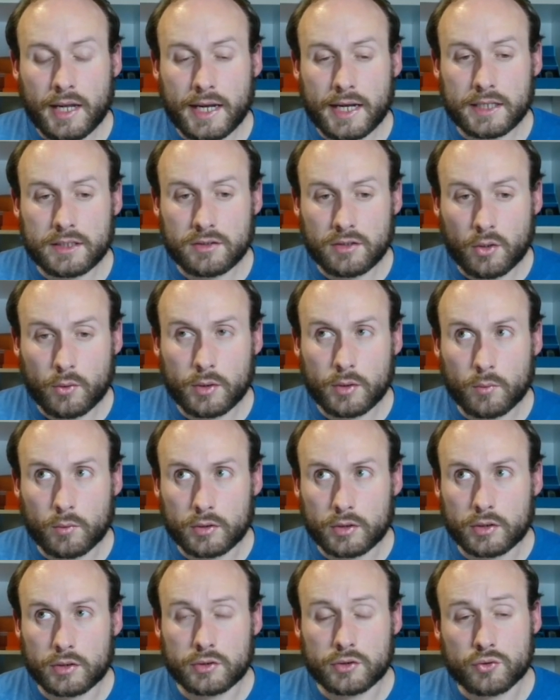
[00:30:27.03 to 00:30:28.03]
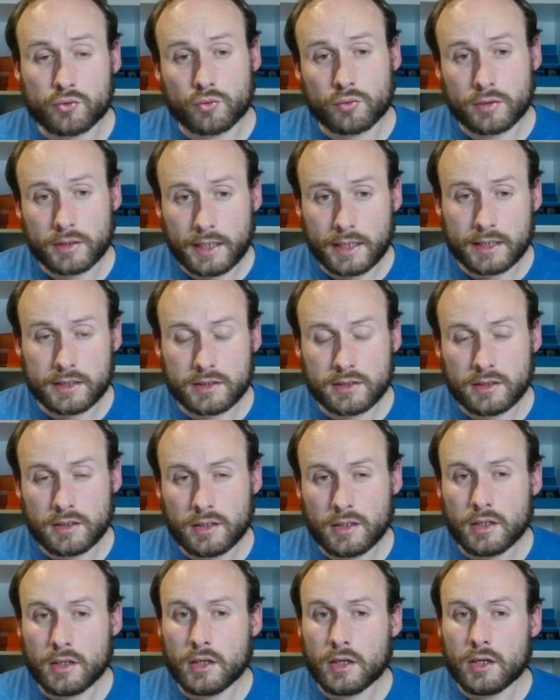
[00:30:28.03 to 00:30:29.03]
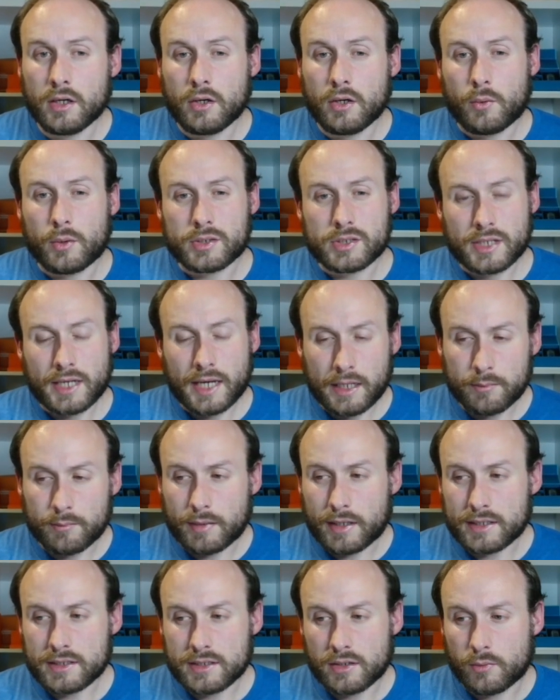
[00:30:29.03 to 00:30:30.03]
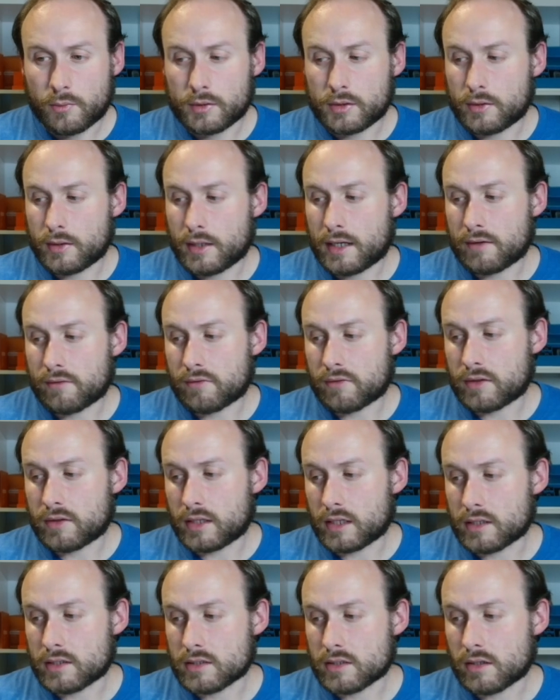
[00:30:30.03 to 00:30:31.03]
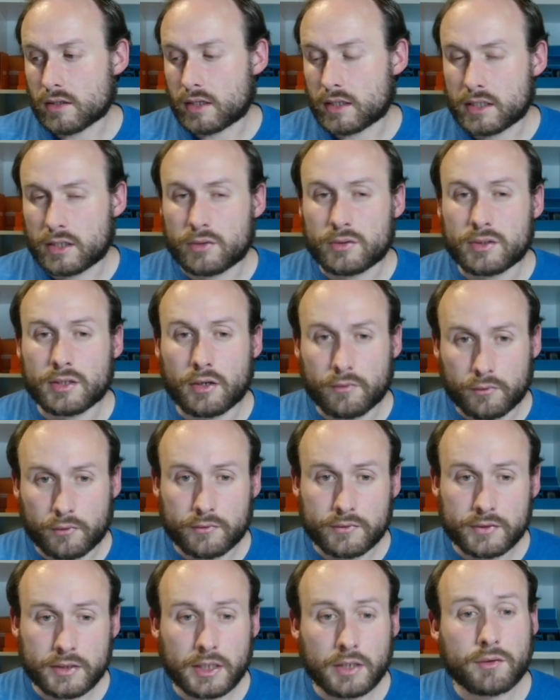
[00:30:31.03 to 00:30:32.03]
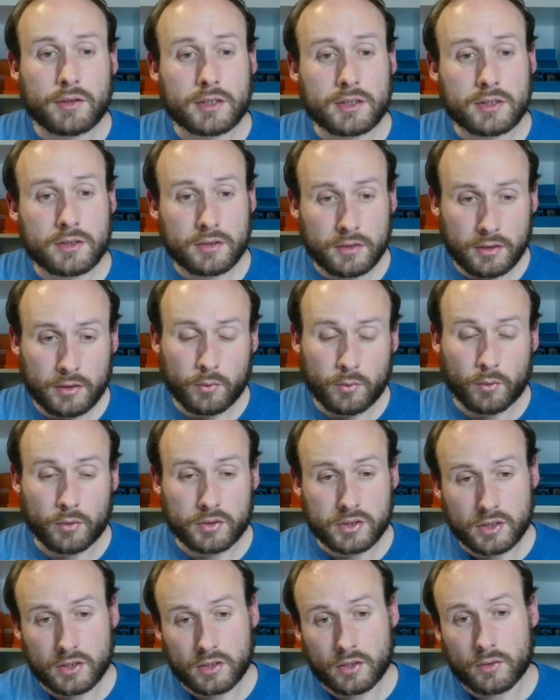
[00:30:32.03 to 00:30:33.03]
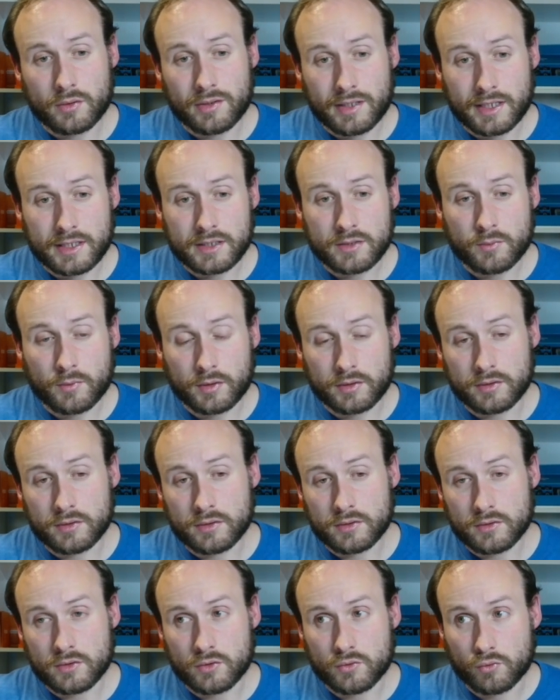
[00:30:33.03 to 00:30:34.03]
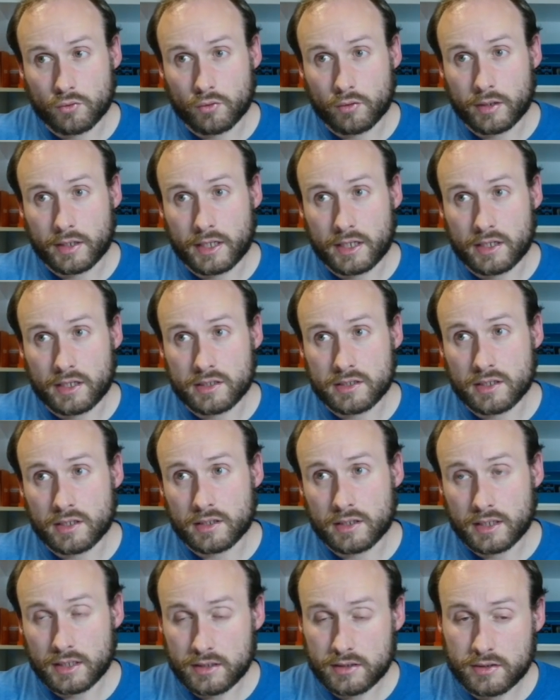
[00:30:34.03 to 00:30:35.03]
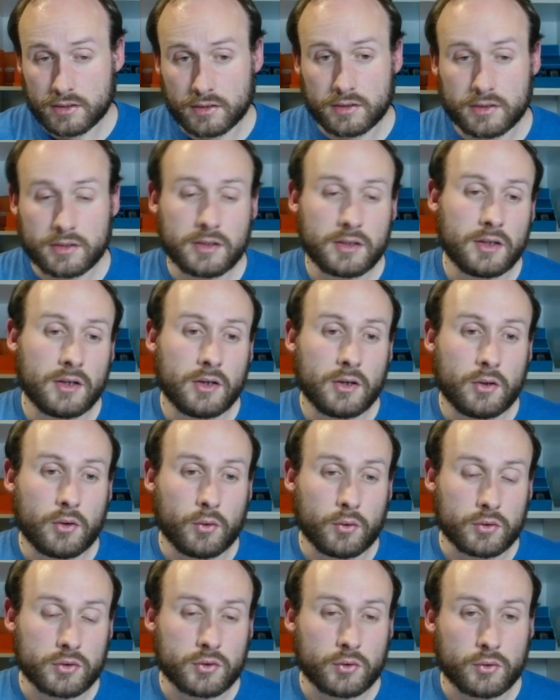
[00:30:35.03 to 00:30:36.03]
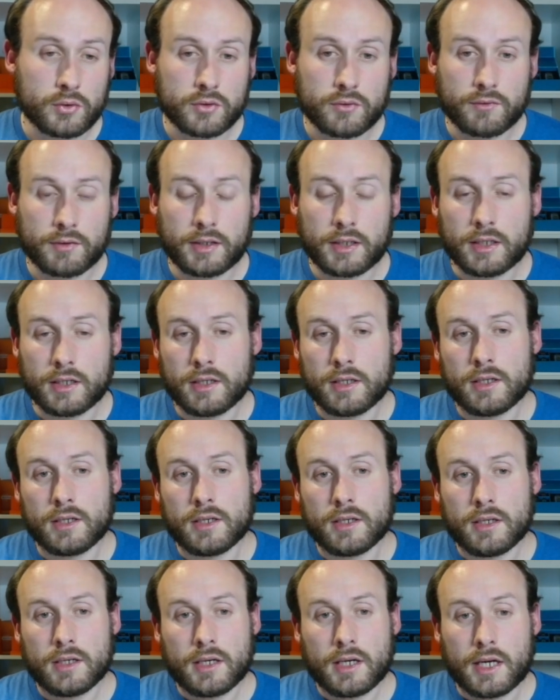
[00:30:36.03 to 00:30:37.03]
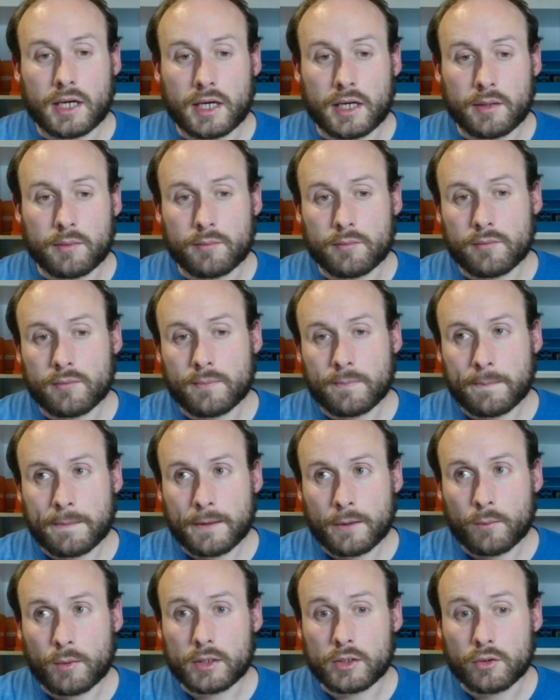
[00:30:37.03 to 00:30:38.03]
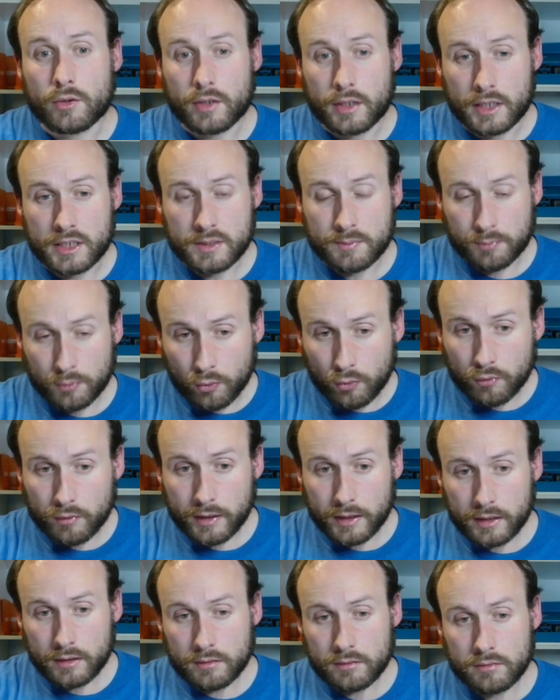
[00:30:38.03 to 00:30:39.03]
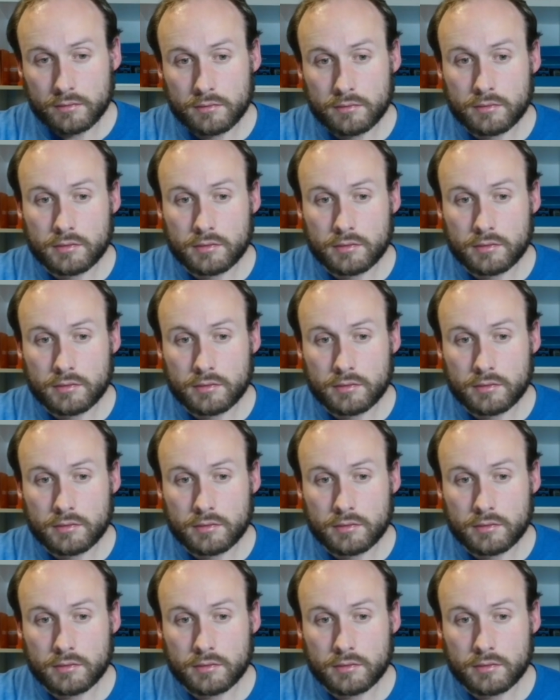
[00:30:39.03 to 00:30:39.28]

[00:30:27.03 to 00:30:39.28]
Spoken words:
and knowing what you're going to draw next, which can matter when you have things like Delver of Secrets wants to know the next one to draw is an instant or sorcery. When you're exploring,